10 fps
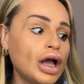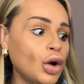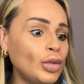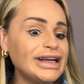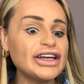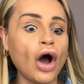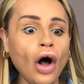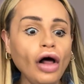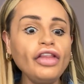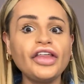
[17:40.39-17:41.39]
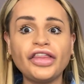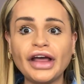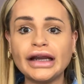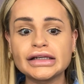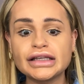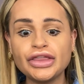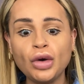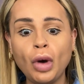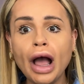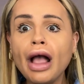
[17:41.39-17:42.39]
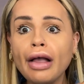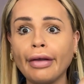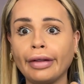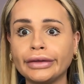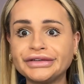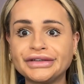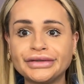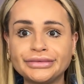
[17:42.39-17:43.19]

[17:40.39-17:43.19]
We need all the thickness in the world.